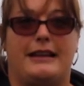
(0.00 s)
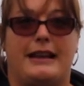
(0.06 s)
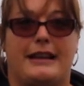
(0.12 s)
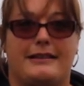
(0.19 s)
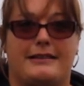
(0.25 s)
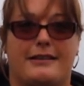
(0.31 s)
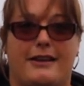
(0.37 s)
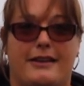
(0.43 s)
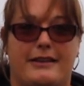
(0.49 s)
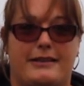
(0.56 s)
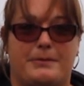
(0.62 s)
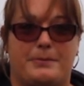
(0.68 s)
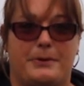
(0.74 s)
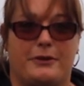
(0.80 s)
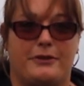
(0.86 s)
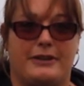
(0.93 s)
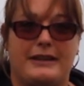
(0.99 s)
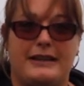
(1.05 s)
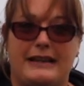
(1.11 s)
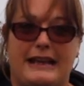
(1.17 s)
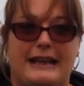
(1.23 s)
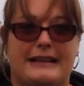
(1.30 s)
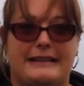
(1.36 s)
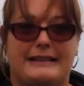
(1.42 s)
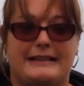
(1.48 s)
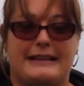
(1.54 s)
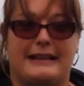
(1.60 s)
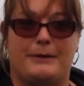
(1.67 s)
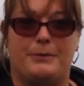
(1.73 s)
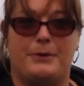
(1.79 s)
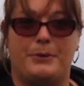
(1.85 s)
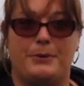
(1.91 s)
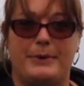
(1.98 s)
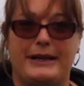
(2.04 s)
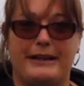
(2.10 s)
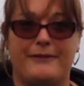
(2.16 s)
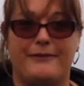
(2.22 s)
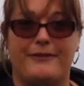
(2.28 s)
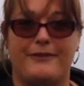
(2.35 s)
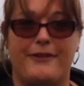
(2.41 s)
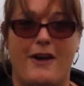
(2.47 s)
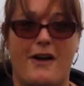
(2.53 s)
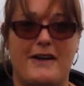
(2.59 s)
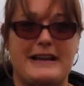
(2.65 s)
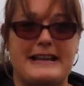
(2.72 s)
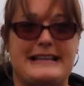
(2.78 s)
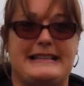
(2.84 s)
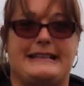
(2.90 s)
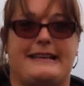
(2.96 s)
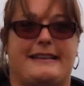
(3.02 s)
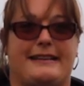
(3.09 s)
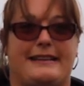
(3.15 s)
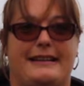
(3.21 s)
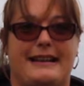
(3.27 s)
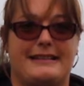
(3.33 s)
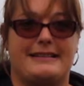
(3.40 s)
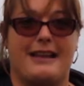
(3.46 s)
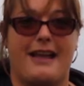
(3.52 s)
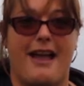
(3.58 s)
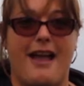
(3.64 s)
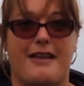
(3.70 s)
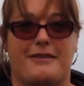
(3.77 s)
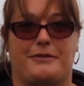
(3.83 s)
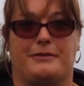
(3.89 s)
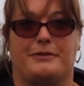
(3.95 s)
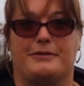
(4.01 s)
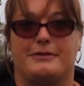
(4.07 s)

let's go exploring and see what we can find. Let's go!